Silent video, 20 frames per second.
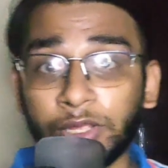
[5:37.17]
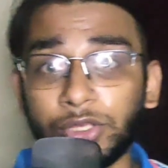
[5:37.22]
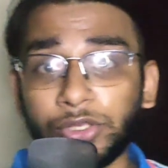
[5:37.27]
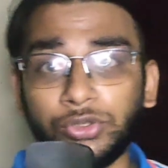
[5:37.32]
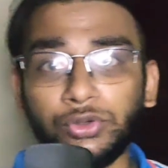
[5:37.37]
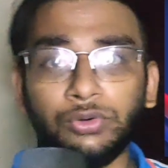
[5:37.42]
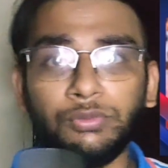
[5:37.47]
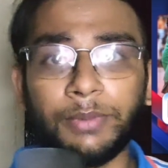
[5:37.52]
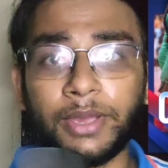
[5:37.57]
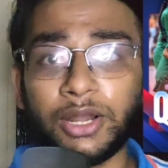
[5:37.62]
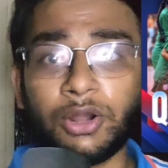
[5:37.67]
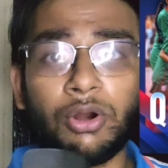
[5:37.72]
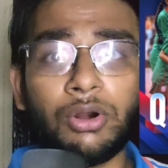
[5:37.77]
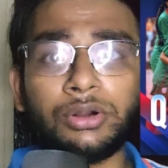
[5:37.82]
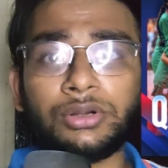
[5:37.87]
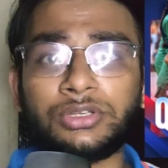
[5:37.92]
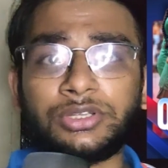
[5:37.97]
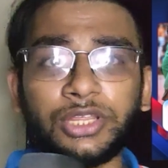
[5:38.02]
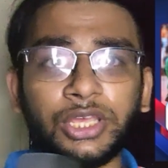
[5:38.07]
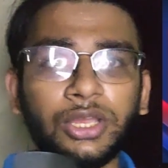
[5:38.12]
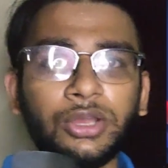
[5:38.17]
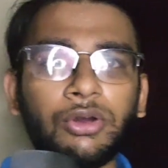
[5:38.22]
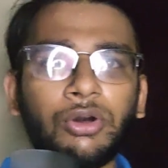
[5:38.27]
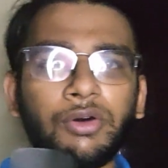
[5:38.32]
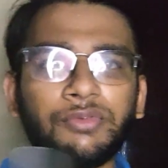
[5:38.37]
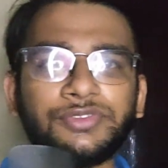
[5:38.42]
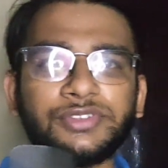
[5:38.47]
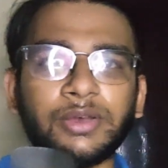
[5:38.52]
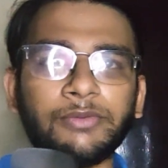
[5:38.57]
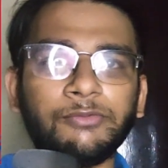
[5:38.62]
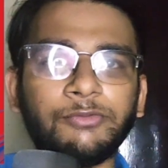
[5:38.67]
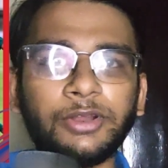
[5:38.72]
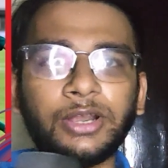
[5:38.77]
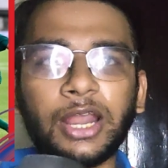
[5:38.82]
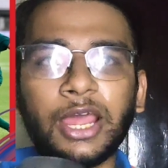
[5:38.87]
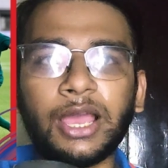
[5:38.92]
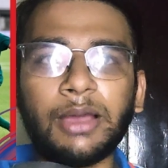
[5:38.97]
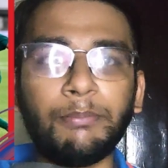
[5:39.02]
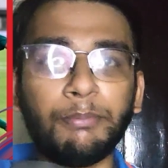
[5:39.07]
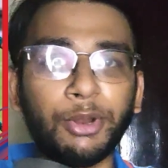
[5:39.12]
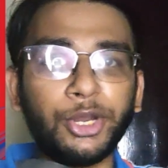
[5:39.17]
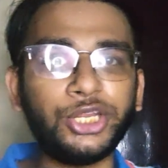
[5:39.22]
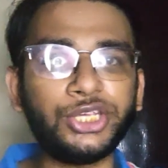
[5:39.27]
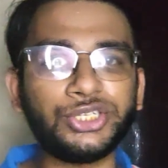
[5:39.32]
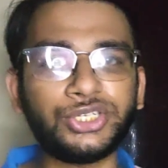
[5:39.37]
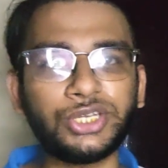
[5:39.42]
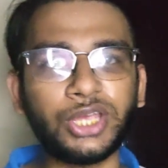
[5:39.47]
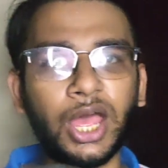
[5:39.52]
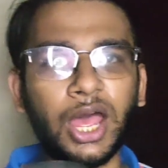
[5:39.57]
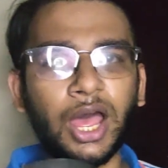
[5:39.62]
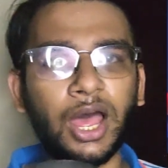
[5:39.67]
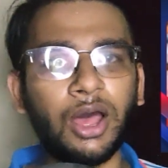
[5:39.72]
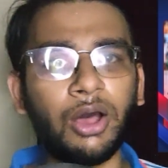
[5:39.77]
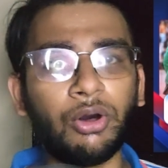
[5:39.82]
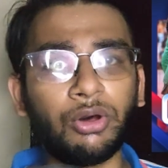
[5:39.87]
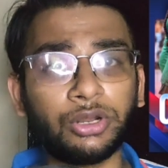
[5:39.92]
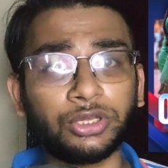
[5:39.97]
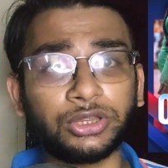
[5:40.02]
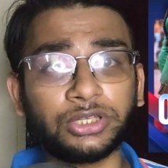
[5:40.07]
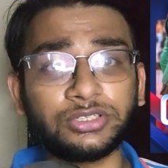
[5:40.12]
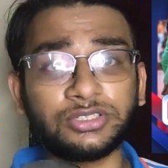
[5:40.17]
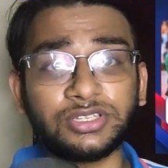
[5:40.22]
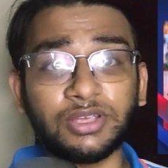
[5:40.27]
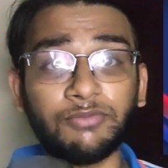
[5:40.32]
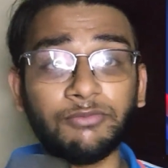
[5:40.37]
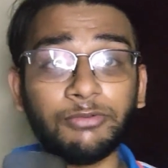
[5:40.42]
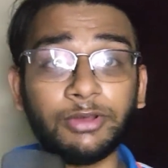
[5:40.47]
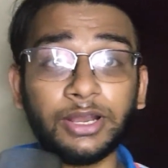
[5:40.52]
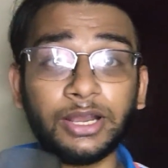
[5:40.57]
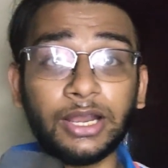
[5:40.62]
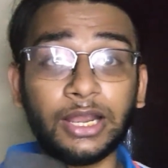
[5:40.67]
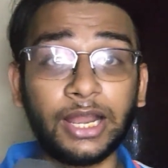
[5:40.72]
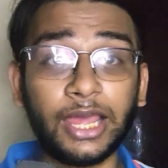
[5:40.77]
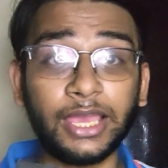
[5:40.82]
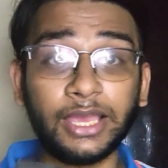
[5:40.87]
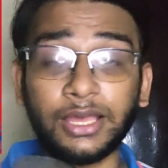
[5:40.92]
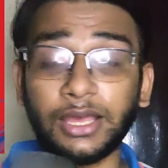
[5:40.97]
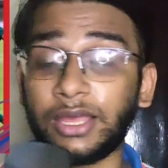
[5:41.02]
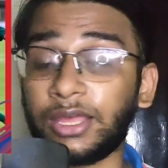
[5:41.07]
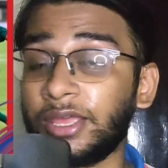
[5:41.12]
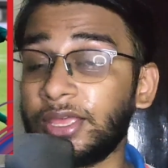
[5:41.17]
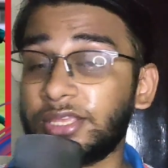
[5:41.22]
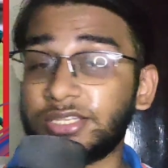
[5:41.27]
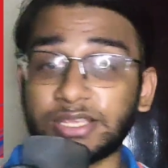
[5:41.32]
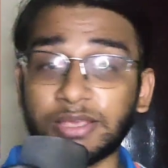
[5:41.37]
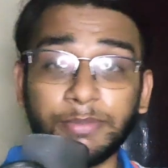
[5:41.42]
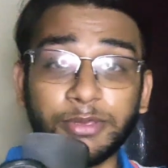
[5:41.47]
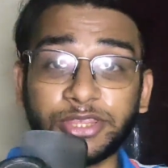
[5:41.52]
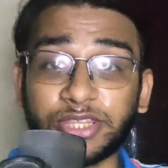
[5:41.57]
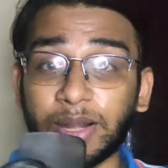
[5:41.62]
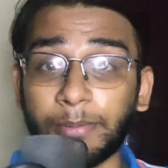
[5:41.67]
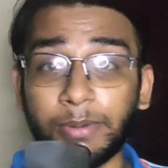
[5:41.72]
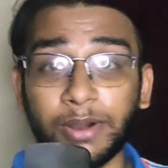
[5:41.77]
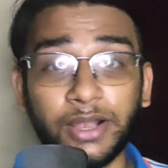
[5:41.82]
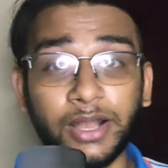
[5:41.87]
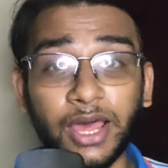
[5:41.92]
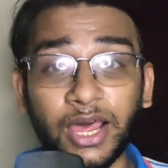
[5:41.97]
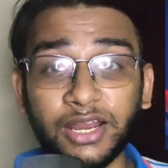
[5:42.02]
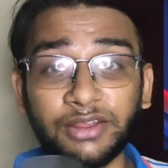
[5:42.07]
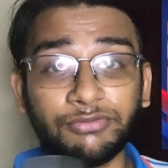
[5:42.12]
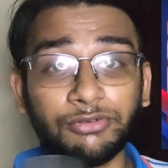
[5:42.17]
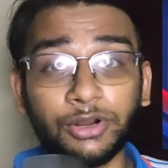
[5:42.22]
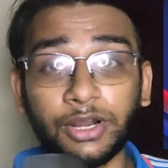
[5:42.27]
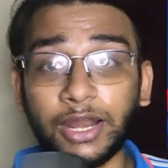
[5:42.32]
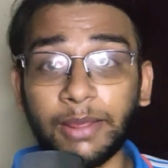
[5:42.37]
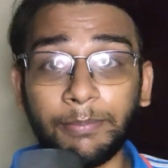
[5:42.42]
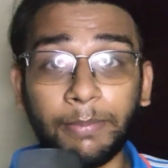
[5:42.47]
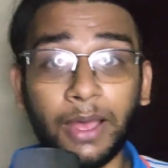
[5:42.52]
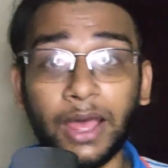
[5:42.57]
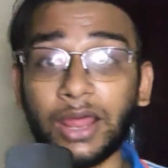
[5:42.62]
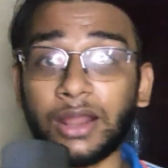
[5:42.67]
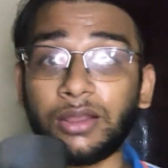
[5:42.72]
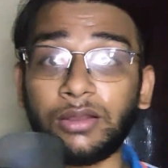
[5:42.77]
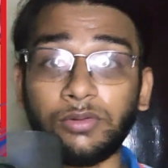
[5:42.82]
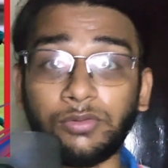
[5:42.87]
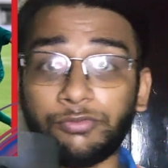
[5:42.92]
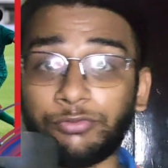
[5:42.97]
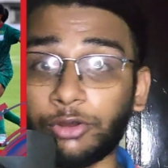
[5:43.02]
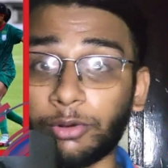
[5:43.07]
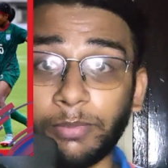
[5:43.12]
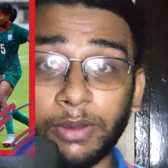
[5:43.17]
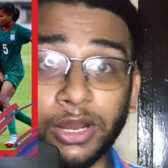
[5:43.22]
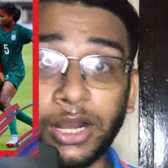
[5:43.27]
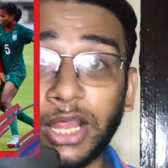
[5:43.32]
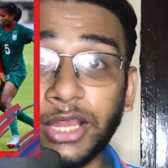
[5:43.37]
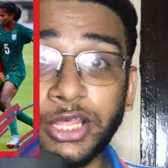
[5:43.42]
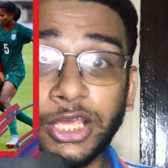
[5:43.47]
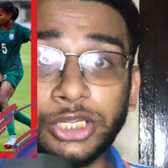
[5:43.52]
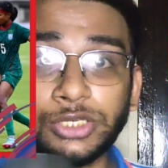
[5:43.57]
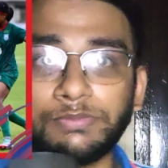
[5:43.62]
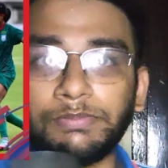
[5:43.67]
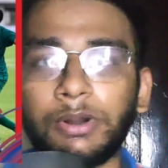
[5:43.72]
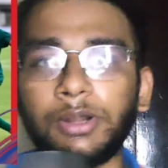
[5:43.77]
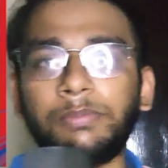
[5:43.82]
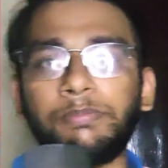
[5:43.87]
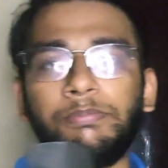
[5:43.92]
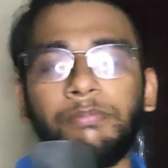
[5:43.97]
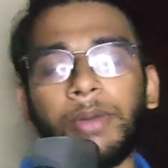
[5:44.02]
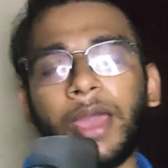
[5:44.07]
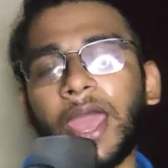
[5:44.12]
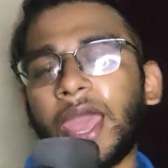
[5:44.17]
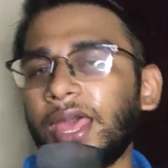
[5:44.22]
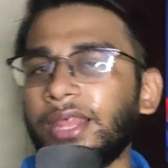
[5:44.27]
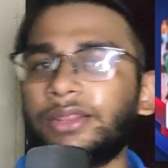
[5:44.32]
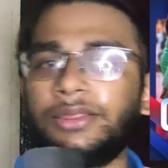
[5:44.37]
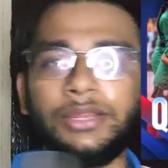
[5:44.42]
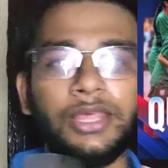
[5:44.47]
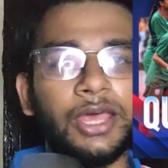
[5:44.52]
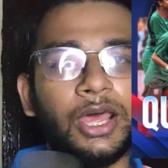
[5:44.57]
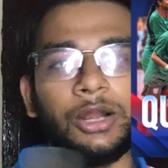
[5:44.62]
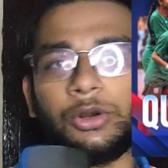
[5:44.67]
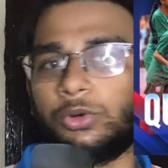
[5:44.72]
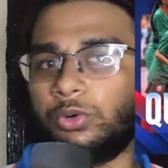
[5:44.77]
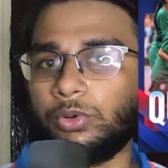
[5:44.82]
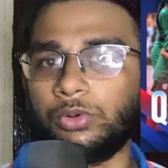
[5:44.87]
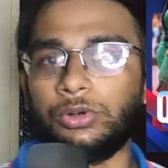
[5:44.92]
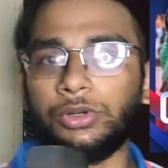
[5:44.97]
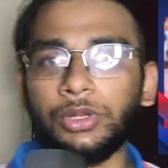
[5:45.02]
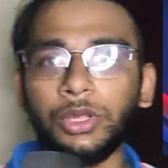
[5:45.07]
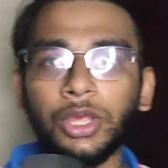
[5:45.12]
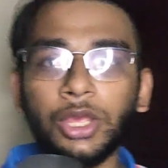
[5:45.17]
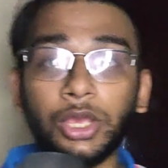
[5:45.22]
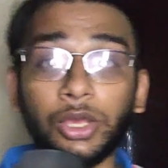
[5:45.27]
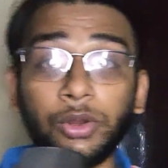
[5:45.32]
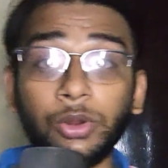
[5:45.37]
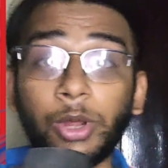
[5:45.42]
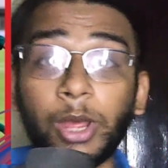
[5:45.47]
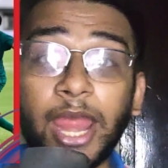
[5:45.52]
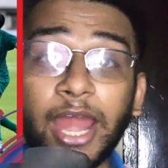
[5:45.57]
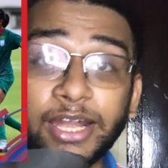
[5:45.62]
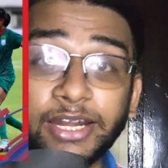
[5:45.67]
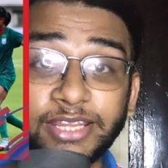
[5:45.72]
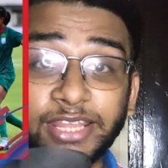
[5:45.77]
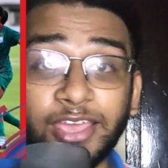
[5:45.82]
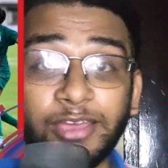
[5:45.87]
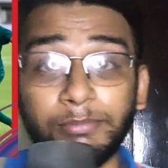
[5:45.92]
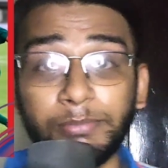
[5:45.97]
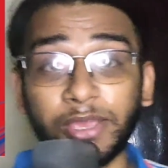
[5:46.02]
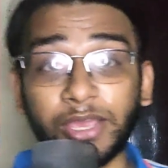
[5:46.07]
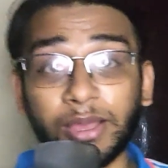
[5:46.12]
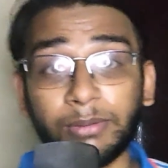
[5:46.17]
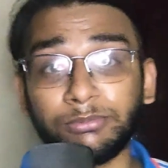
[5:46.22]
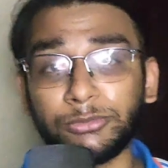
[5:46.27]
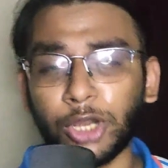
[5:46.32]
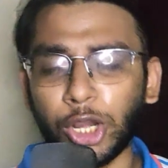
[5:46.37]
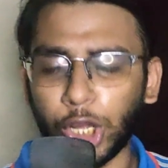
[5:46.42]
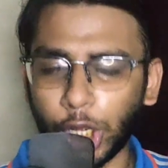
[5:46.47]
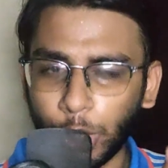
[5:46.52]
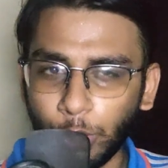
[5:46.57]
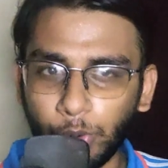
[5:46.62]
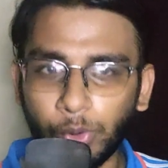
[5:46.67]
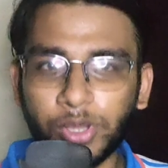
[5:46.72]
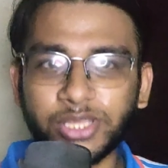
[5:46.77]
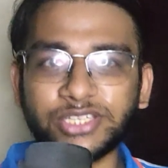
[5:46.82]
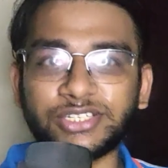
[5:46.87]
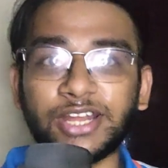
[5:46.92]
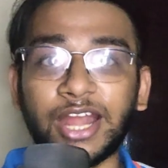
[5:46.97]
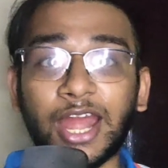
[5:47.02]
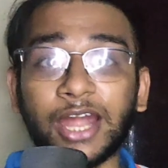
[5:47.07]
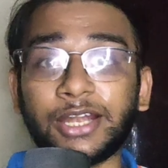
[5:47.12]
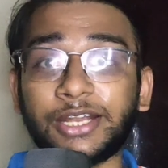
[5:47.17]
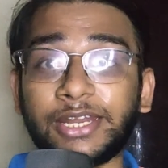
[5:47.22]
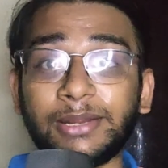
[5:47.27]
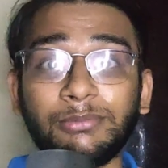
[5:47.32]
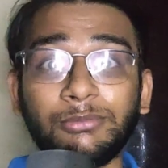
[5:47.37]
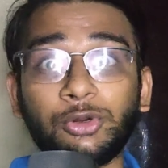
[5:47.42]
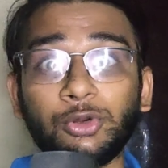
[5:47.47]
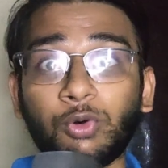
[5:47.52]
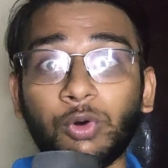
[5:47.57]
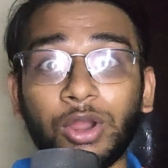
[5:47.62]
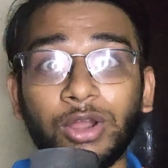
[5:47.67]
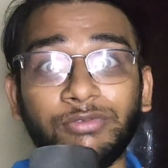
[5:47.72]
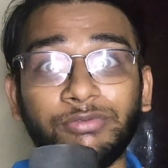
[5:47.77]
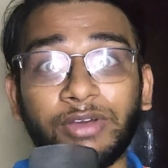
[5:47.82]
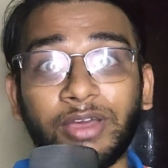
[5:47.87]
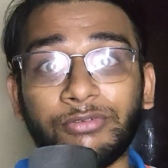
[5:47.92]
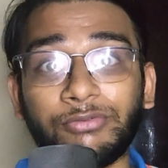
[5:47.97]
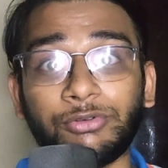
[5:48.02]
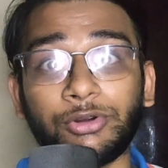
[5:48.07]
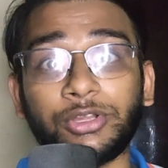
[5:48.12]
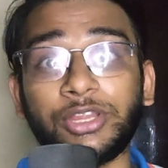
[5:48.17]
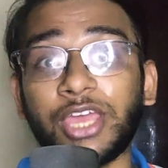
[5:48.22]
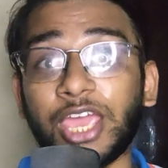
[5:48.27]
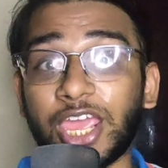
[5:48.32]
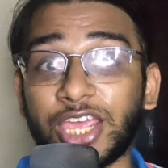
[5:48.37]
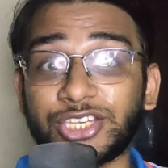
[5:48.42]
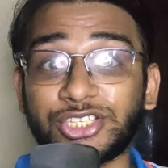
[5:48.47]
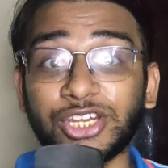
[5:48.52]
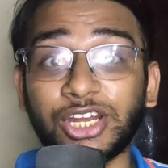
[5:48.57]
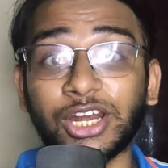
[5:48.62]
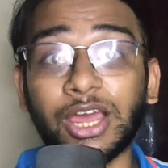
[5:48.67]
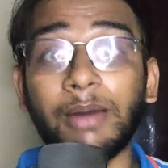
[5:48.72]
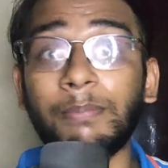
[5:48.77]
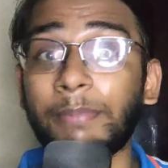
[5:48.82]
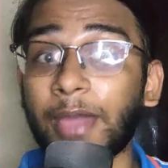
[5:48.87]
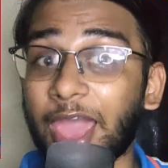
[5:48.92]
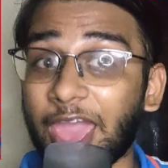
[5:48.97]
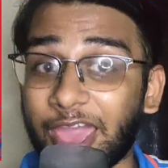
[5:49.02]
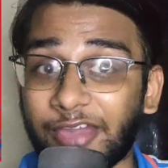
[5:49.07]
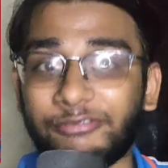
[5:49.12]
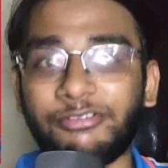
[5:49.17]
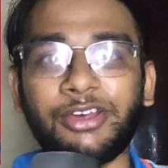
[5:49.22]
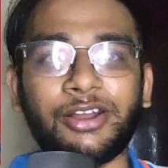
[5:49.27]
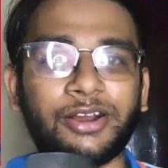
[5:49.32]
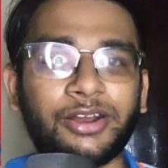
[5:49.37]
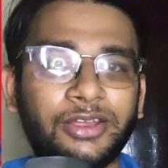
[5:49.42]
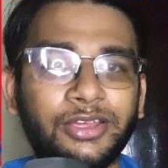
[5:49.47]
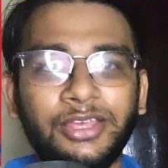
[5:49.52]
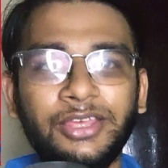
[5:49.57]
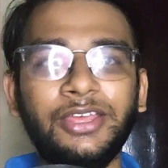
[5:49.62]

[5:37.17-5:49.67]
You may not think of someone like a Manisha or someone like a Sabitra Bhandari for Nepal, for Bangladesh, but man, they are good. And they have become the lowest ranked team to qualify for the Asian Cup ever.